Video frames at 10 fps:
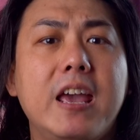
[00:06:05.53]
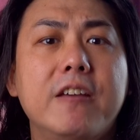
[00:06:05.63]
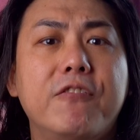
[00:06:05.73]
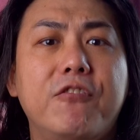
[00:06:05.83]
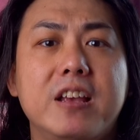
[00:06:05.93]

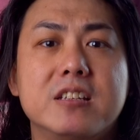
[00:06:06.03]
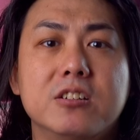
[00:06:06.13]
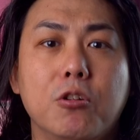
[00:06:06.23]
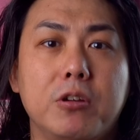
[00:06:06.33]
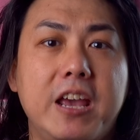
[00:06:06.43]
a
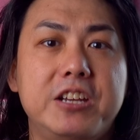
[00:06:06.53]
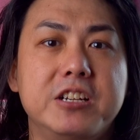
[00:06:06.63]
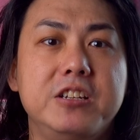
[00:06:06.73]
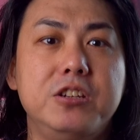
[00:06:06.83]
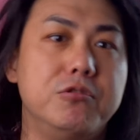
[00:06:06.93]
fixed
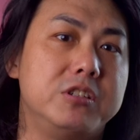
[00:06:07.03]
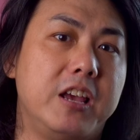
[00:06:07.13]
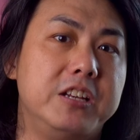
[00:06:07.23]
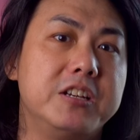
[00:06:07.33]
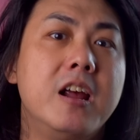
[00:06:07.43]
location usage